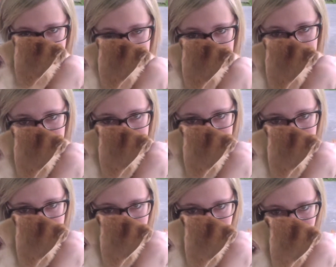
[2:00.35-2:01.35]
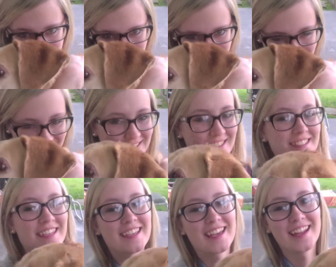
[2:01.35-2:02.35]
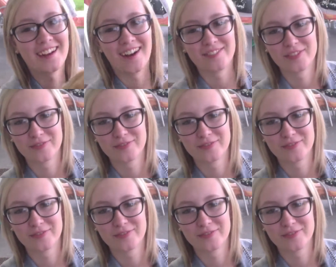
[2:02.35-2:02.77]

oh, no, no. She's like, get off